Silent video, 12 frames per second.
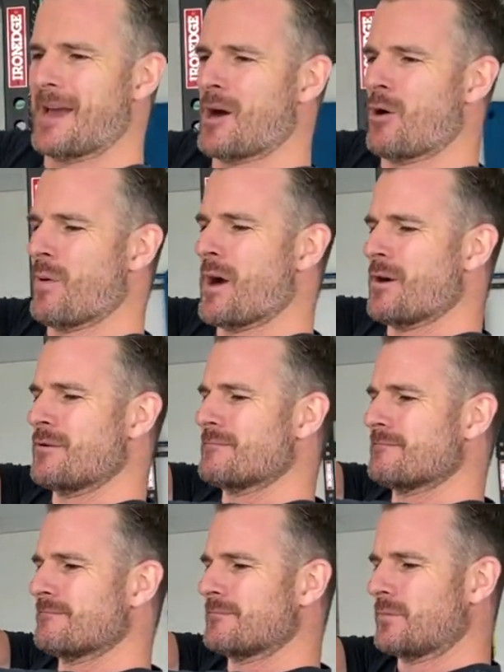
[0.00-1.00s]
elbow
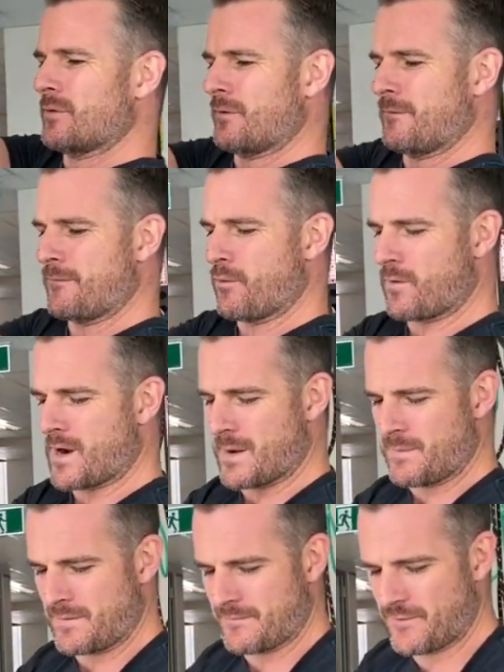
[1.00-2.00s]
and
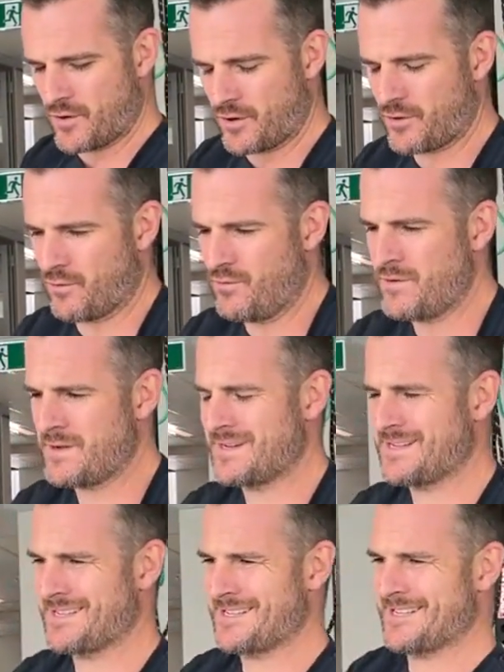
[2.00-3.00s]
forearm vertical.
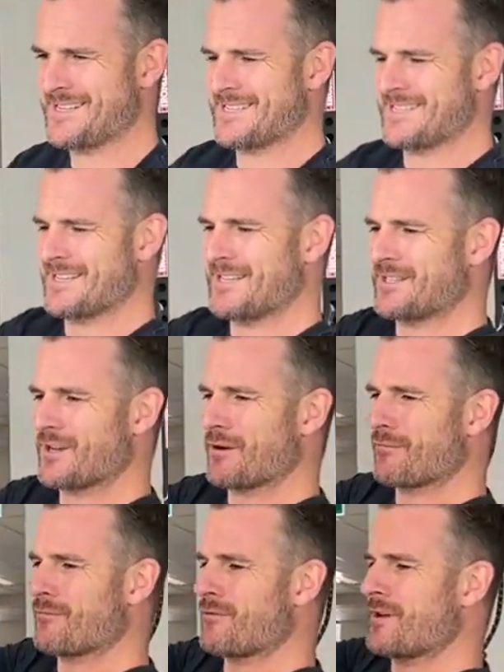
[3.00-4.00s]
So
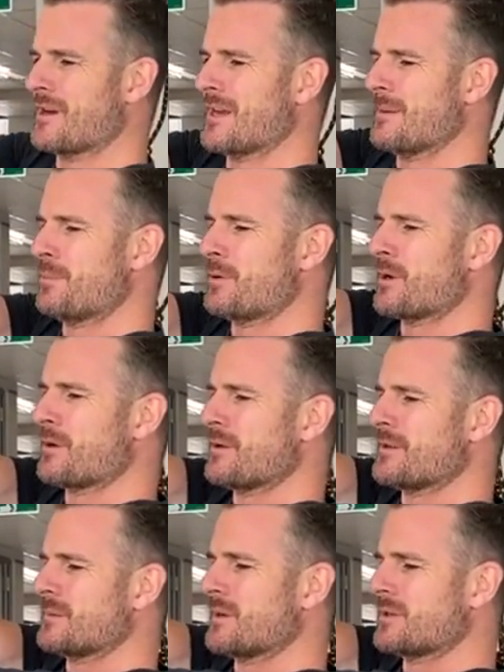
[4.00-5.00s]
you're really putting
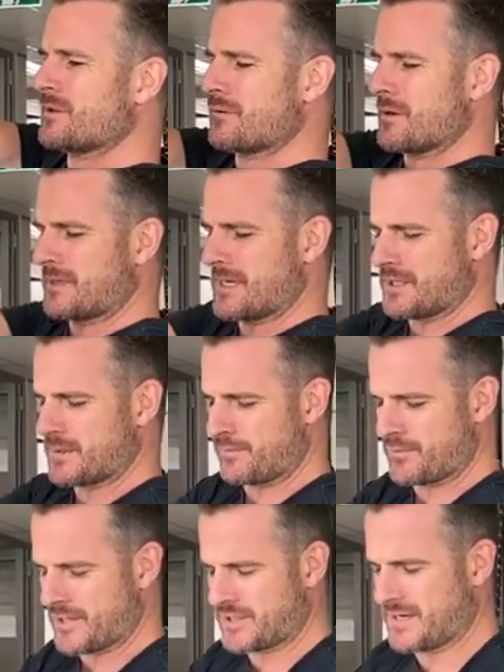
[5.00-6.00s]
on some external rotation
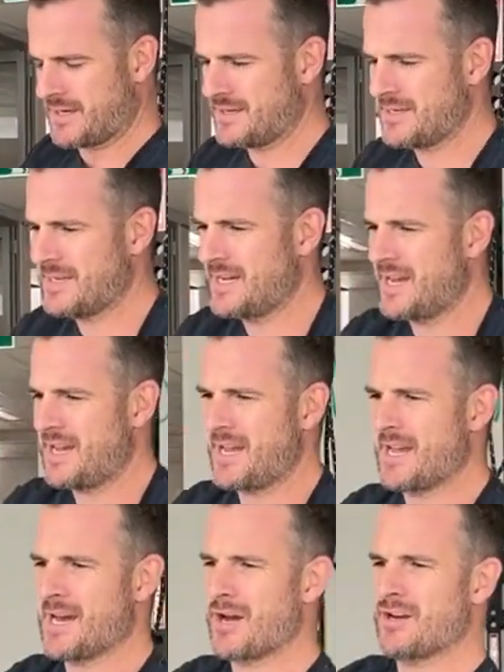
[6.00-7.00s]
pressure
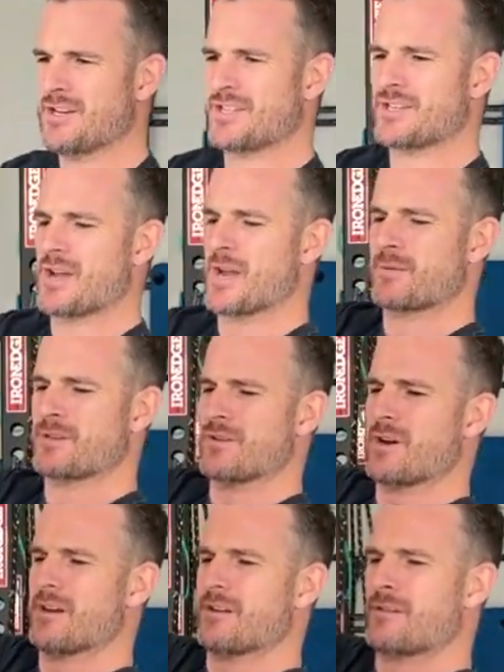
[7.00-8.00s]
and only just going up to
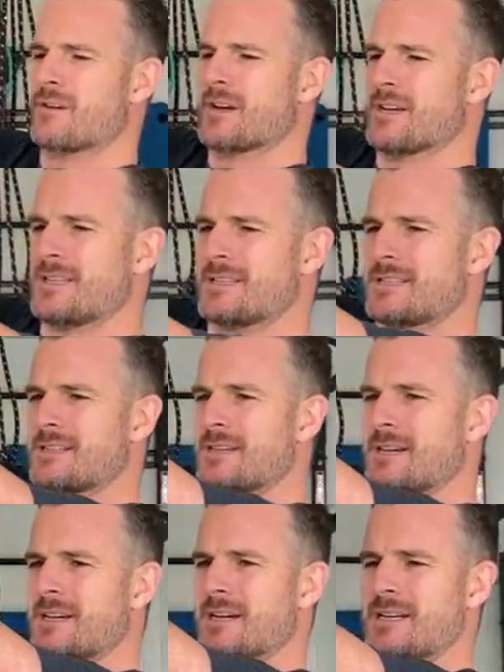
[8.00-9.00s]
90 degrees
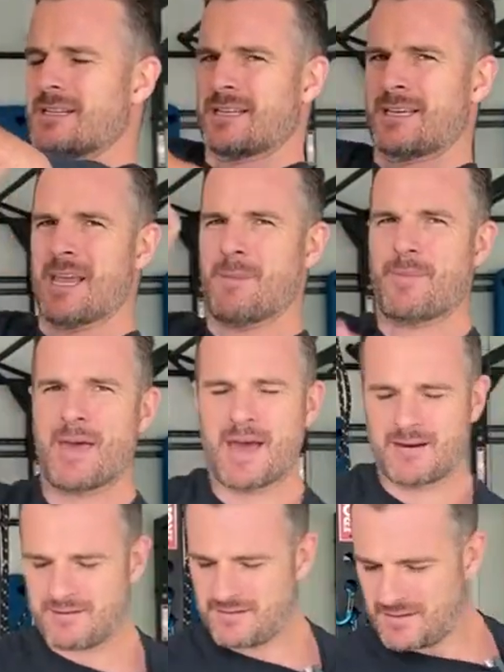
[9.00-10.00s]
to keep
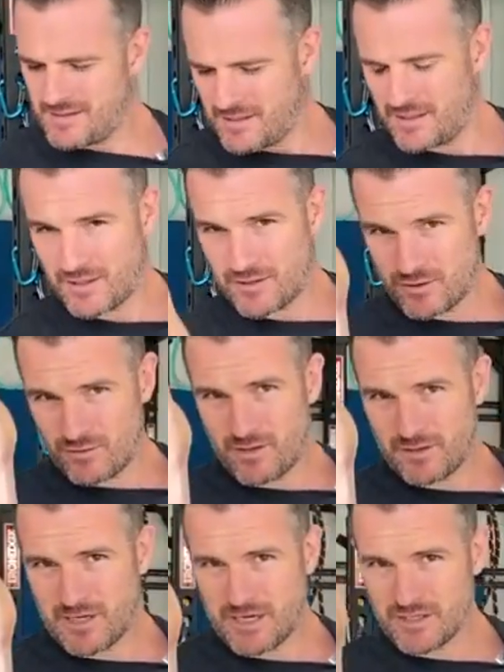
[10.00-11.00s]
that
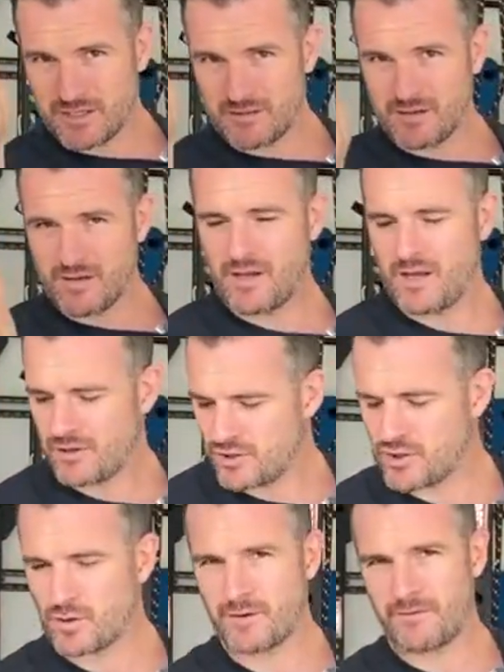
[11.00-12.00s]
external rotation
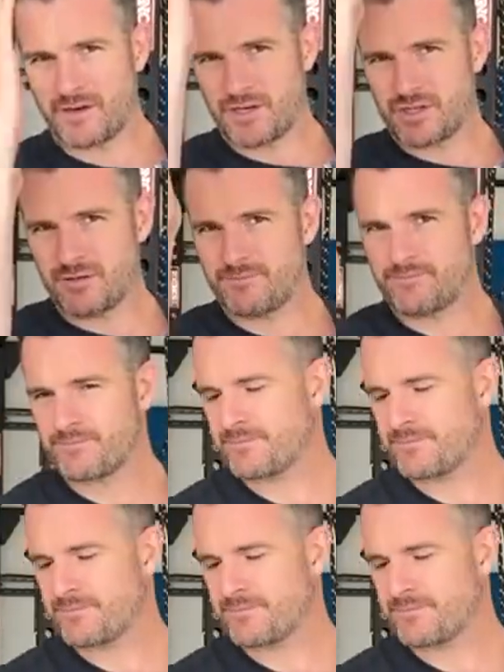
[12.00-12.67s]
during flexion.